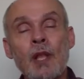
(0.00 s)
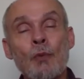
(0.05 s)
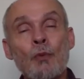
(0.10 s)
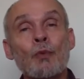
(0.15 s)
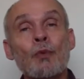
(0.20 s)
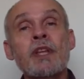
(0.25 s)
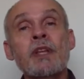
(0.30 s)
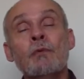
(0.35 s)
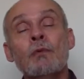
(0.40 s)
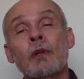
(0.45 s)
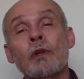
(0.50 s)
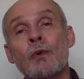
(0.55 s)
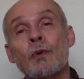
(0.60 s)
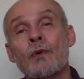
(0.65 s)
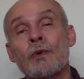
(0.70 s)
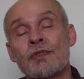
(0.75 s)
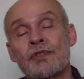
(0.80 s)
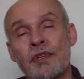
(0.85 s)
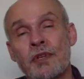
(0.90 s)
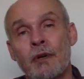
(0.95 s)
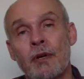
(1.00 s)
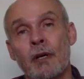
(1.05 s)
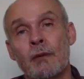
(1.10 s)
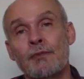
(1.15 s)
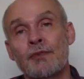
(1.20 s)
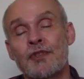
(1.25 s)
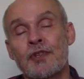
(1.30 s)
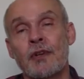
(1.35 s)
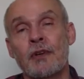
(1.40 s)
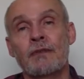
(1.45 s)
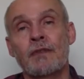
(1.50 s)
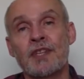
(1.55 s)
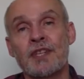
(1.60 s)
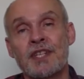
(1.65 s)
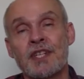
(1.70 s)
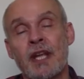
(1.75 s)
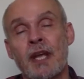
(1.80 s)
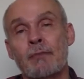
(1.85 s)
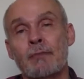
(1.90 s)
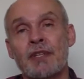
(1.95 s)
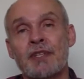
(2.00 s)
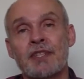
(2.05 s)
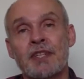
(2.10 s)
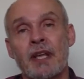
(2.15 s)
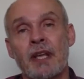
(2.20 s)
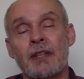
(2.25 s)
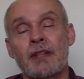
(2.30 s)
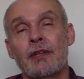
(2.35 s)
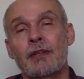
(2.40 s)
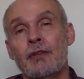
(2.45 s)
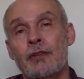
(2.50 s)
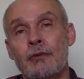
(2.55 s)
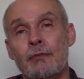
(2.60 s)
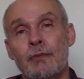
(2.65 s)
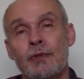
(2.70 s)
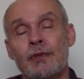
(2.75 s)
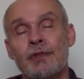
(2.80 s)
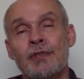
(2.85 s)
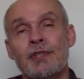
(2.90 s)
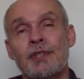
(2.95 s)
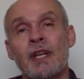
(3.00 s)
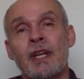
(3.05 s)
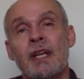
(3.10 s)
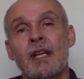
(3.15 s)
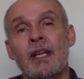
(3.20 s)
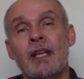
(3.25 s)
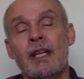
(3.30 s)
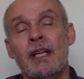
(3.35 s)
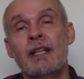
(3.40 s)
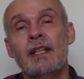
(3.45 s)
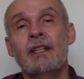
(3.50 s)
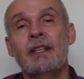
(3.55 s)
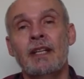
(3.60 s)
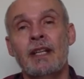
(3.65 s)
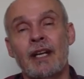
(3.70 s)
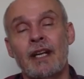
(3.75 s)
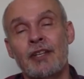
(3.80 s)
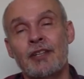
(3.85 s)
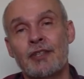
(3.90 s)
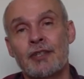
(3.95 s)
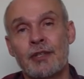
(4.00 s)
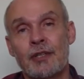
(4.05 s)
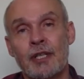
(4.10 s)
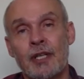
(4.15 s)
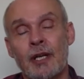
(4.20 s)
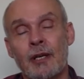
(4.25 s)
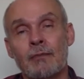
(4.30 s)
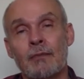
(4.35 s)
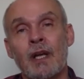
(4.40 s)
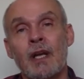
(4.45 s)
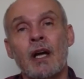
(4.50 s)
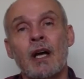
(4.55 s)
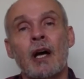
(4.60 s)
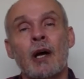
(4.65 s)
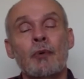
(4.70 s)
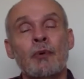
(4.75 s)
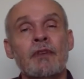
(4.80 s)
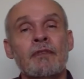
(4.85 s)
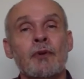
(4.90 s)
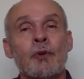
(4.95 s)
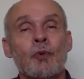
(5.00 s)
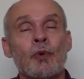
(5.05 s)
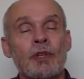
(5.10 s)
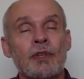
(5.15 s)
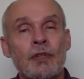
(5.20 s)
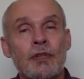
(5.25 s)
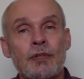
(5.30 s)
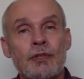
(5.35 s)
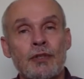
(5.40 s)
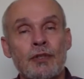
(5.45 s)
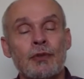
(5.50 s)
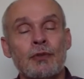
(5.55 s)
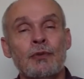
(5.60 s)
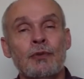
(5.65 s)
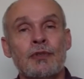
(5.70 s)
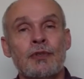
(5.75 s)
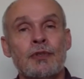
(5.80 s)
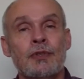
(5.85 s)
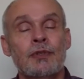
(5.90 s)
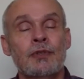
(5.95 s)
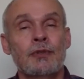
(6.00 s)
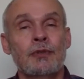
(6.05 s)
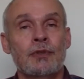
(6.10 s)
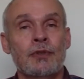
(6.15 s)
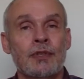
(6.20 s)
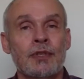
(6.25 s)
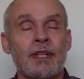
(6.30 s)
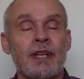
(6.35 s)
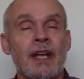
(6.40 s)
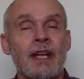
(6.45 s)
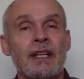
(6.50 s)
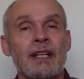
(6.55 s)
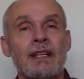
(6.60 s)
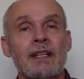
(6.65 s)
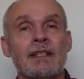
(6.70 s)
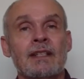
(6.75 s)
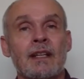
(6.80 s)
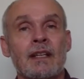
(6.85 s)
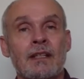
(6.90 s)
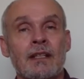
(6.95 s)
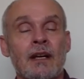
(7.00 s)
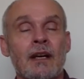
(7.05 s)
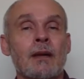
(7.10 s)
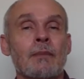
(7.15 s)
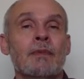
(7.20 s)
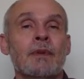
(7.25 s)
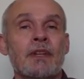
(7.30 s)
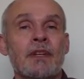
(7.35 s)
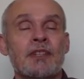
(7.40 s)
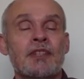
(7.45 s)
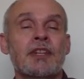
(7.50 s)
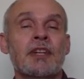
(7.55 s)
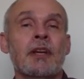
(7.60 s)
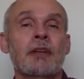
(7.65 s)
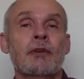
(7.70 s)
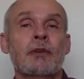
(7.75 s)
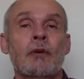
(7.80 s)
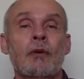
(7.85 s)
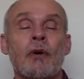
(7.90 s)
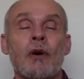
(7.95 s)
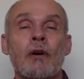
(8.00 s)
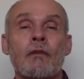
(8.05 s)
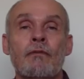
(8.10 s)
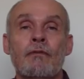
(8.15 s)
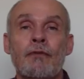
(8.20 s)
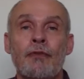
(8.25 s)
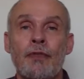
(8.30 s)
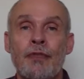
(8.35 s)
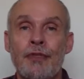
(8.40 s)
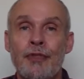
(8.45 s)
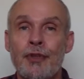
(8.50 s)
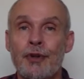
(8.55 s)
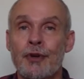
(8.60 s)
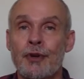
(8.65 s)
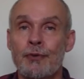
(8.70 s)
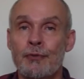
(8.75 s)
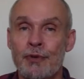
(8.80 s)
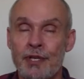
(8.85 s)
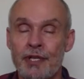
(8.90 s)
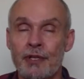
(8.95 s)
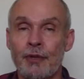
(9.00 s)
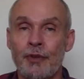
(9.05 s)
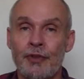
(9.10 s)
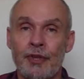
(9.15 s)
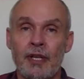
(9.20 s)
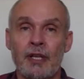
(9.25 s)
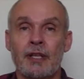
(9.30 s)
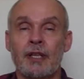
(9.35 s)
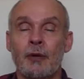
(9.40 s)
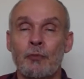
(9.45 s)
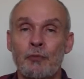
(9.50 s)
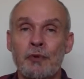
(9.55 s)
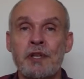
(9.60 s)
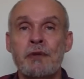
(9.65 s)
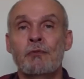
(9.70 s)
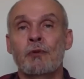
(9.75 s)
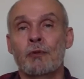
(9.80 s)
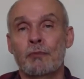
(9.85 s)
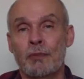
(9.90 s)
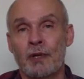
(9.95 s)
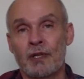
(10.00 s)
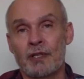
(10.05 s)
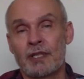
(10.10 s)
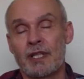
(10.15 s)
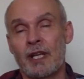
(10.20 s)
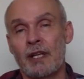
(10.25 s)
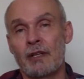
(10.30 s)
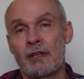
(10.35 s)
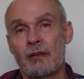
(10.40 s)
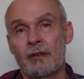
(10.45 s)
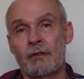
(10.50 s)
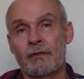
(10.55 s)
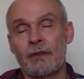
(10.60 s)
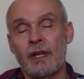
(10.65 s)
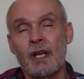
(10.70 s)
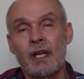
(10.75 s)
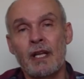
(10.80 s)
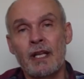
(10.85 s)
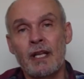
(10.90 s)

We will also observe the Sabbath and the new moons in the age to come. However, what the Jews do today is a type and a shadow of the real thing that we will partake of